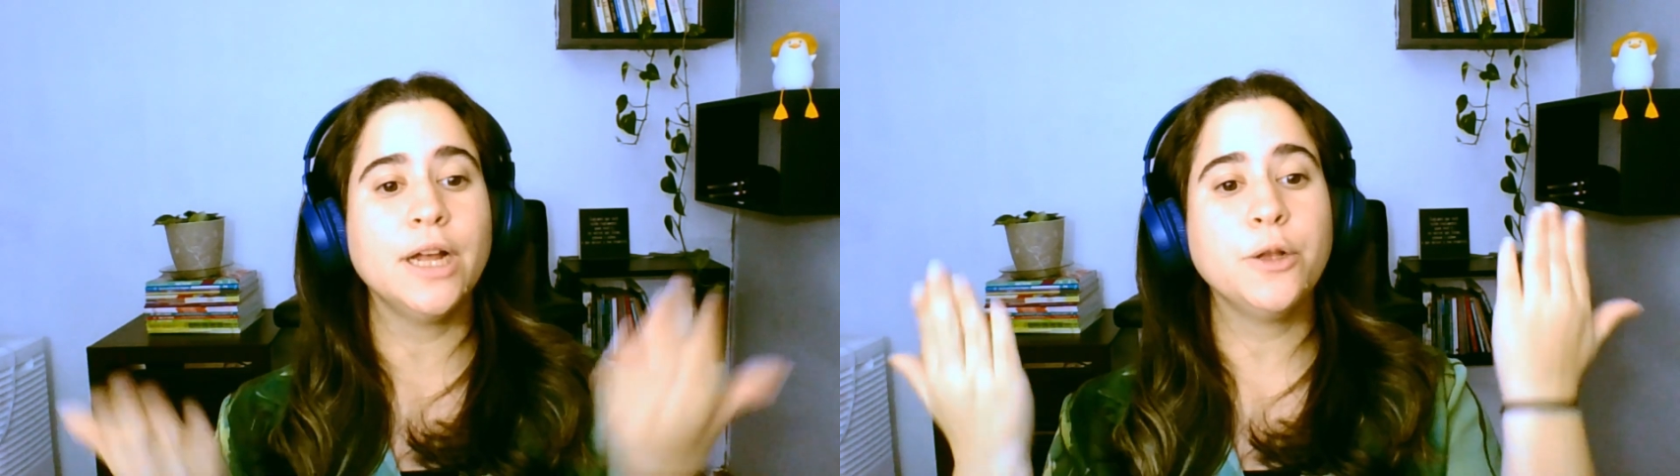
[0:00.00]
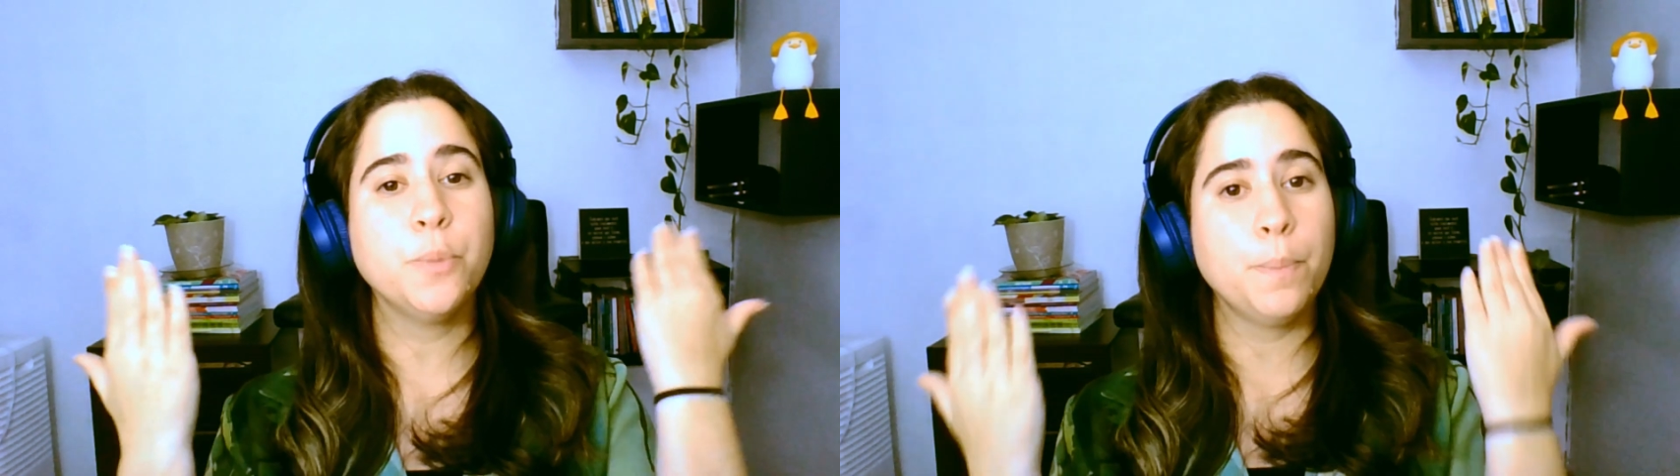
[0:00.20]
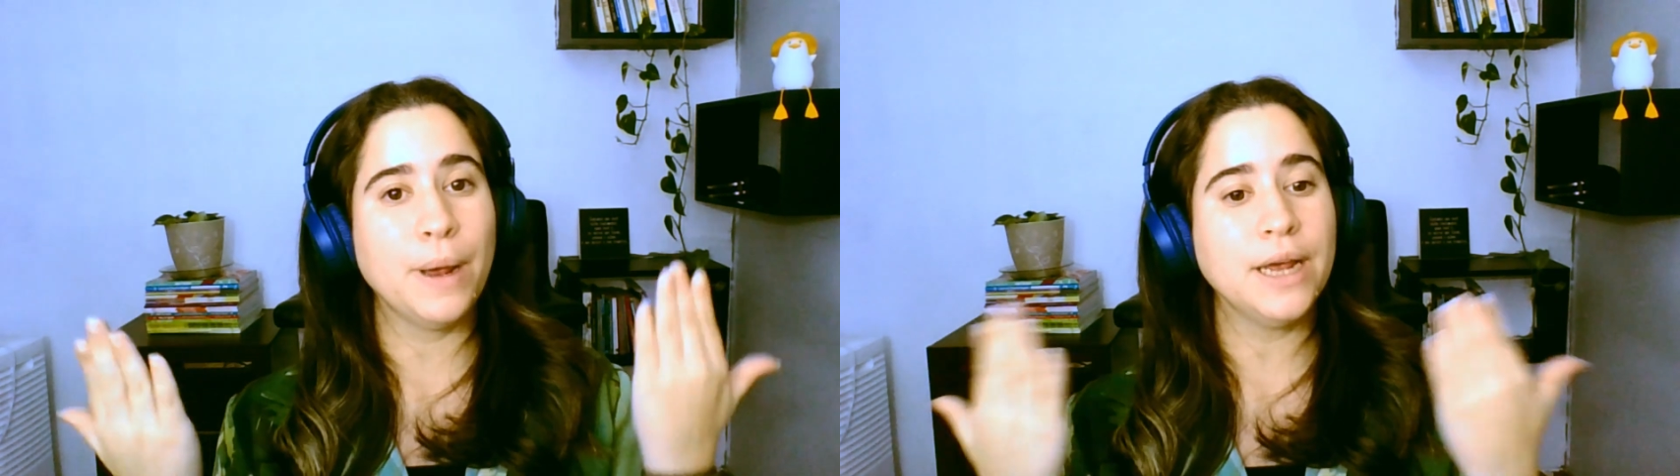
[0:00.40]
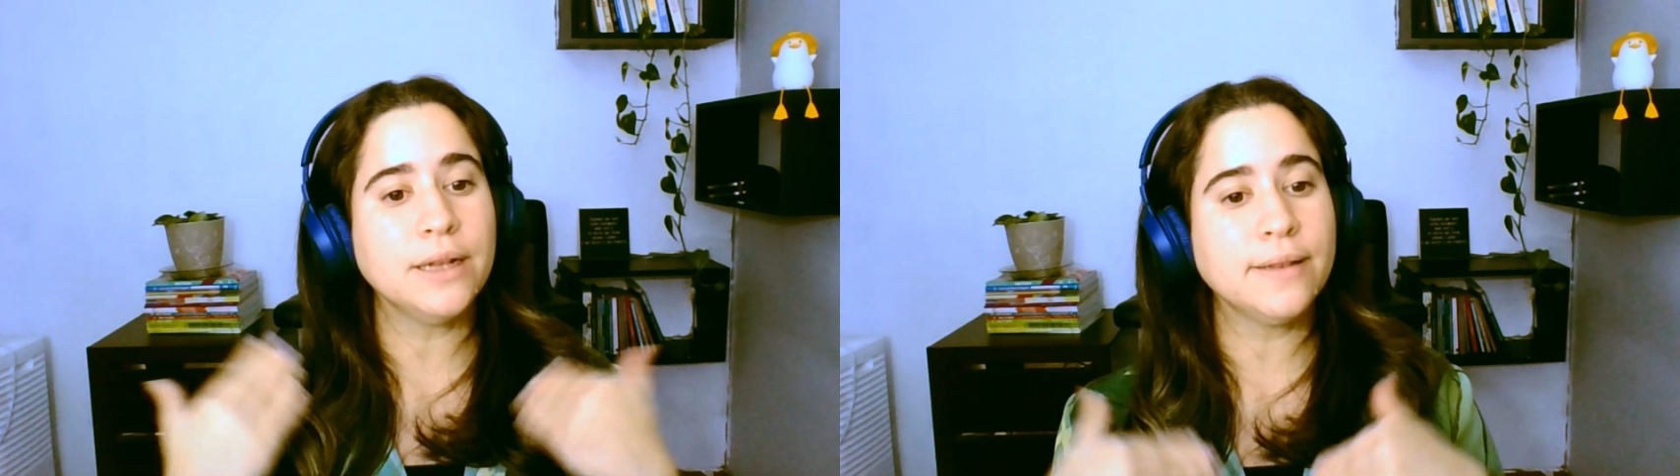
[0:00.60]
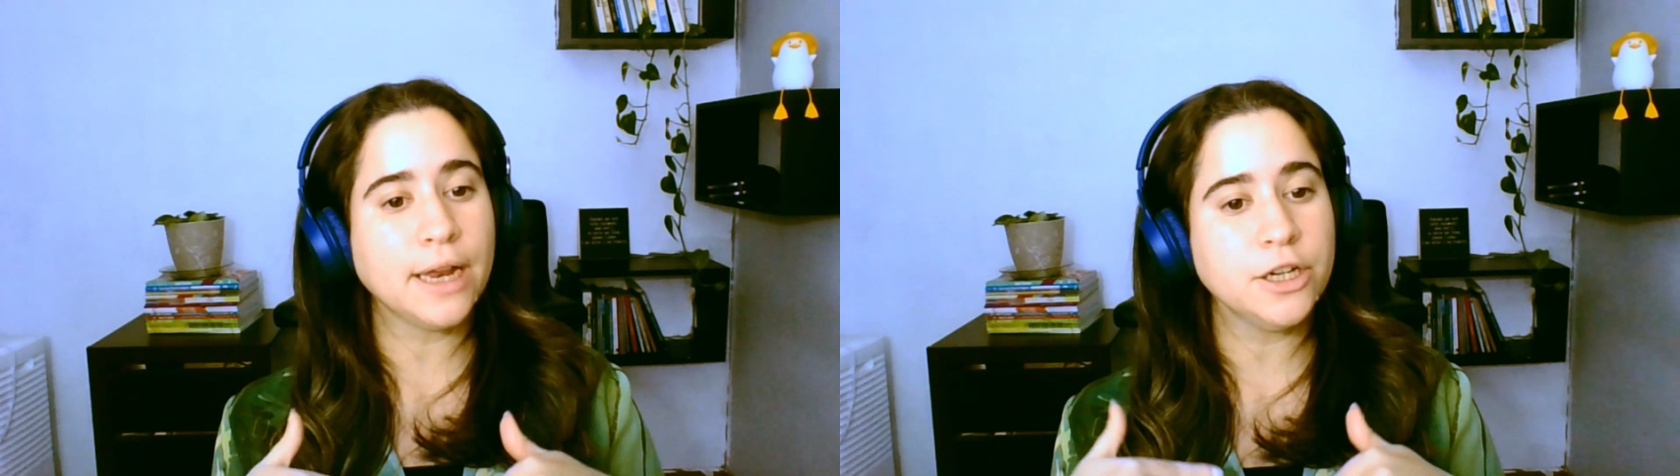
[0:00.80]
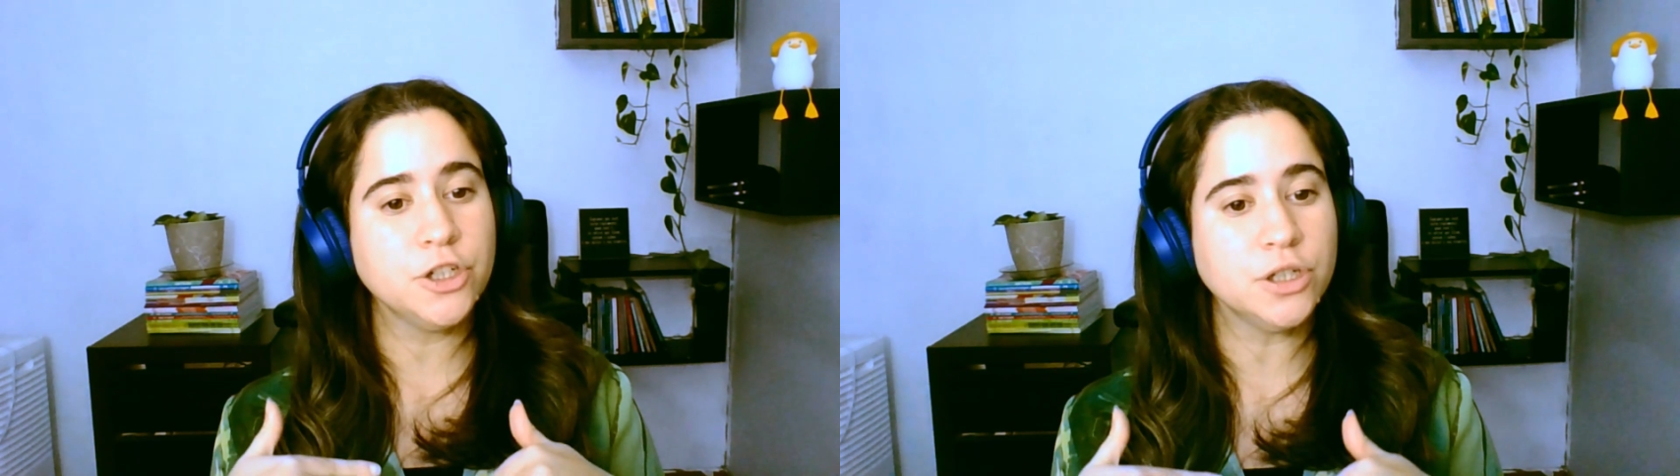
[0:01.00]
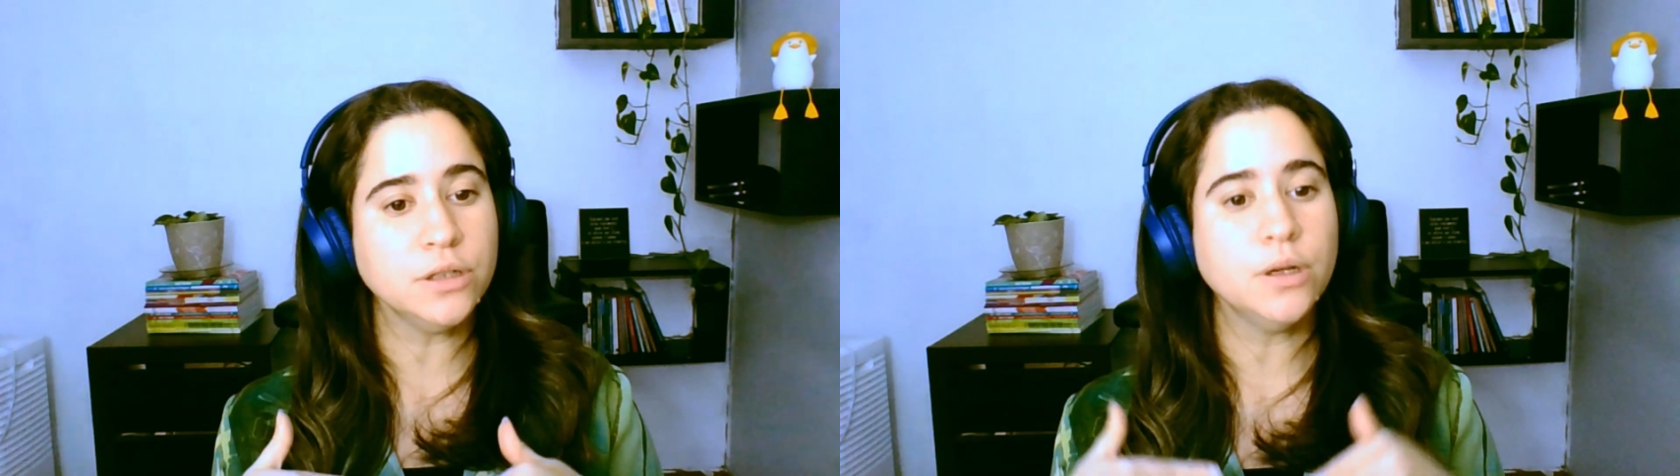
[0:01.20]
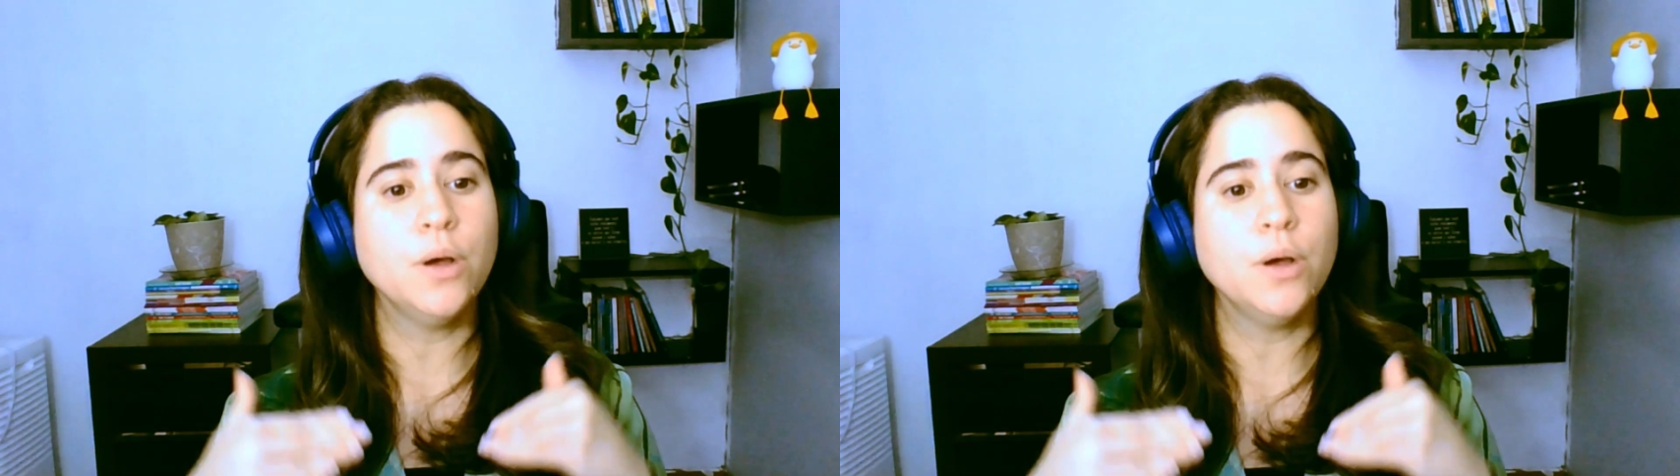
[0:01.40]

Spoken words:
that you pay attention